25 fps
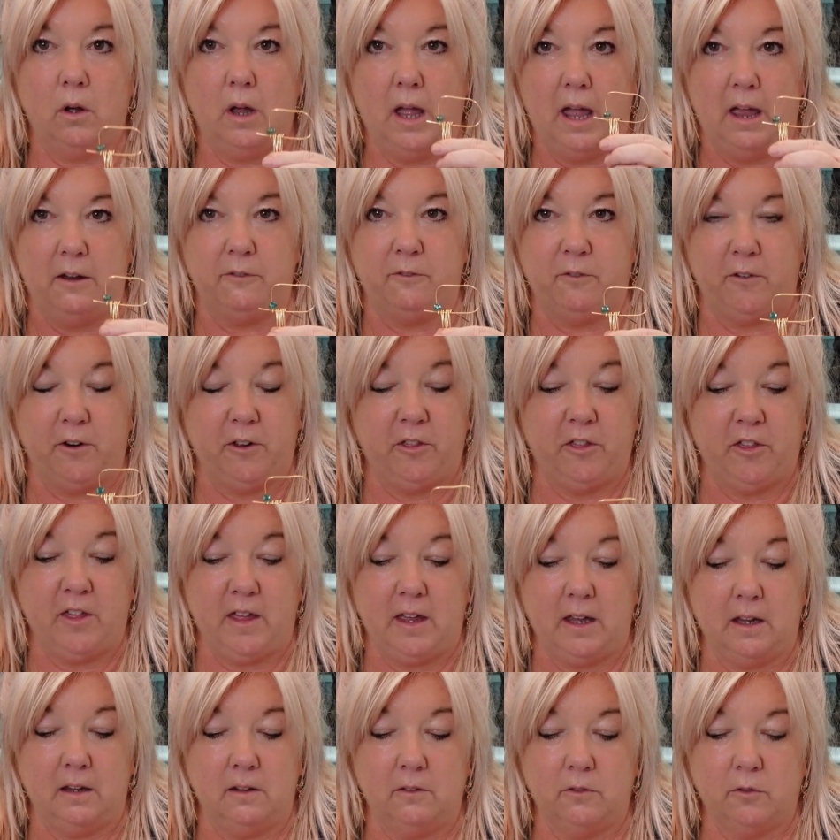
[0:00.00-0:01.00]

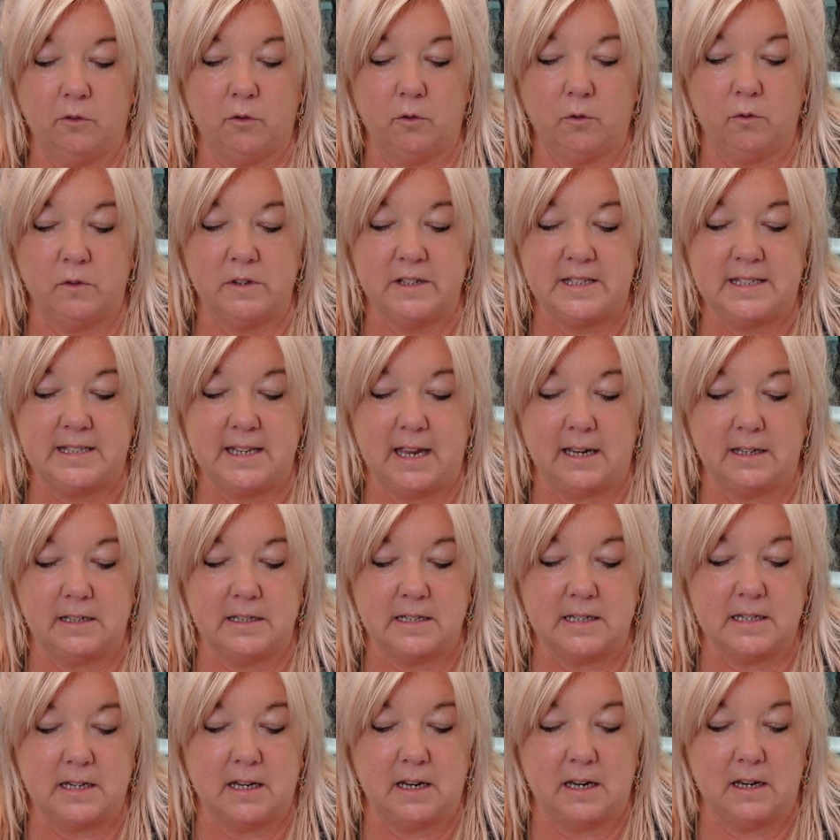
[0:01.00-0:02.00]
everything, through the
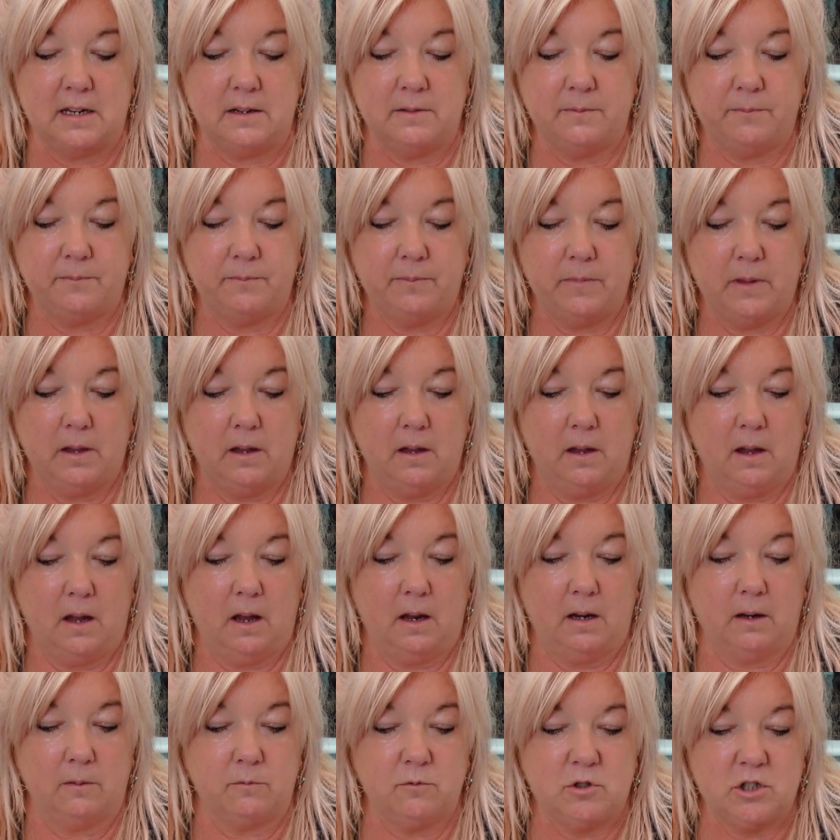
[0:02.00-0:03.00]
centre,
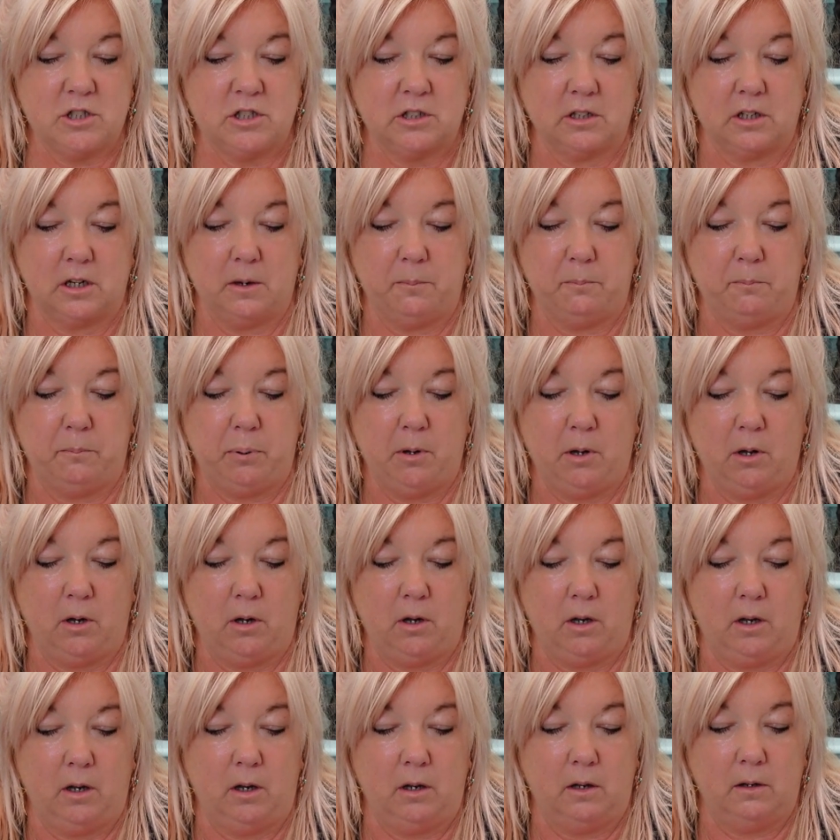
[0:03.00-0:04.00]
and I'm just going to
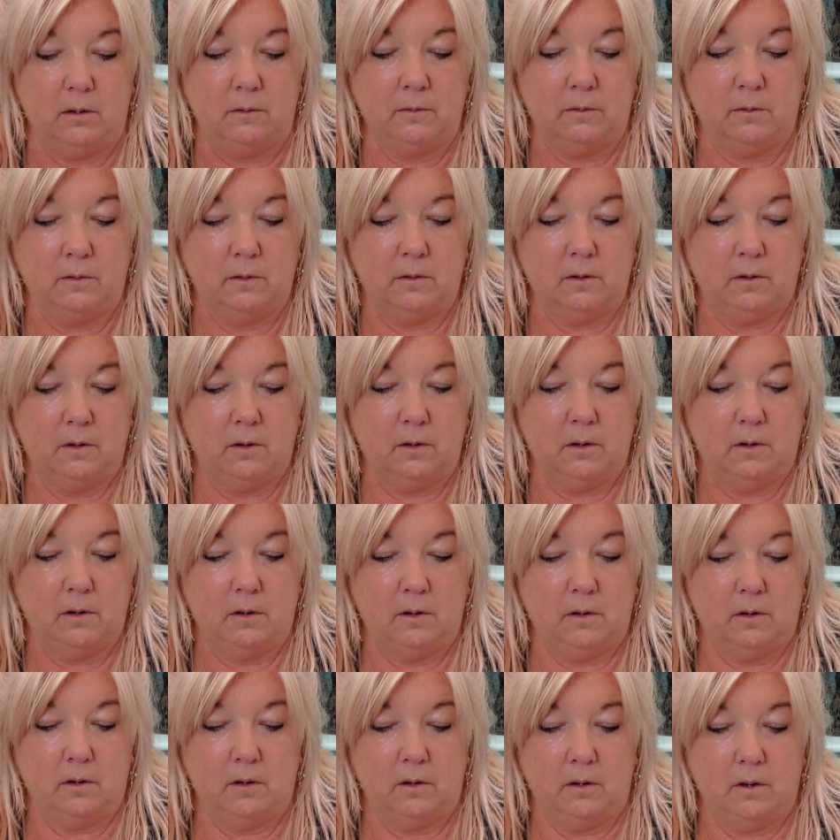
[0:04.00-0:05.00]
pull
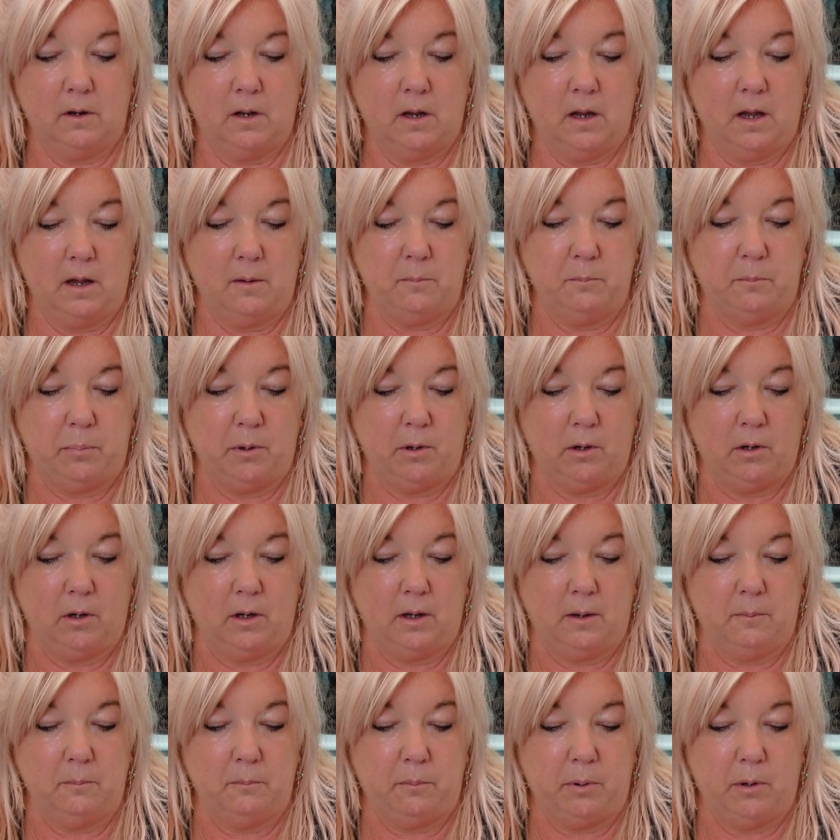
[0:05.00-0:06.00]
and pull
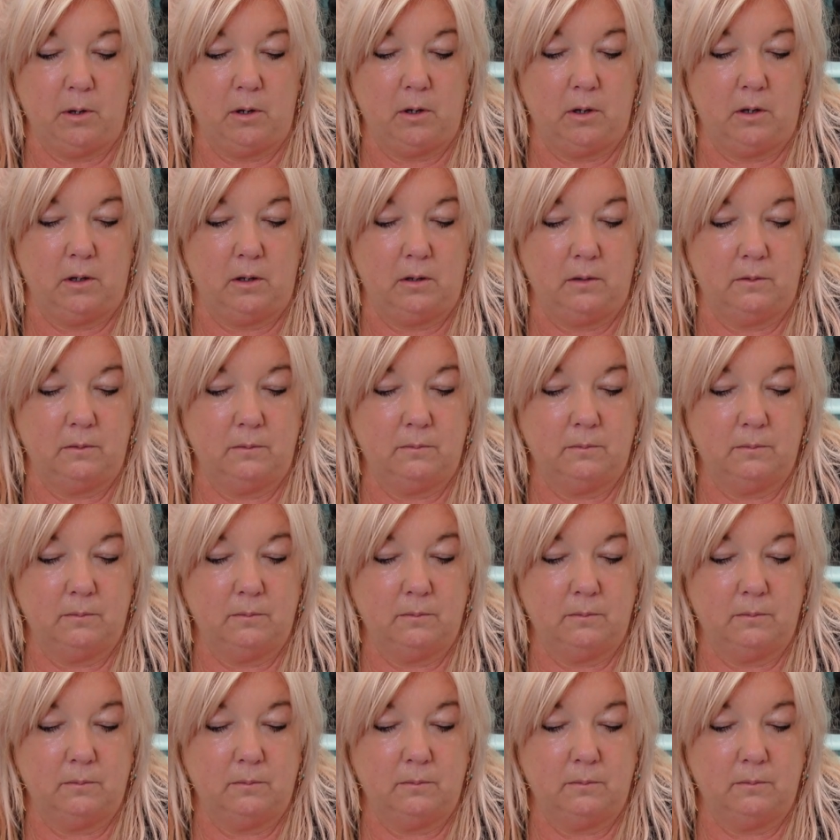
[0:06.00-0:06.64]
and pull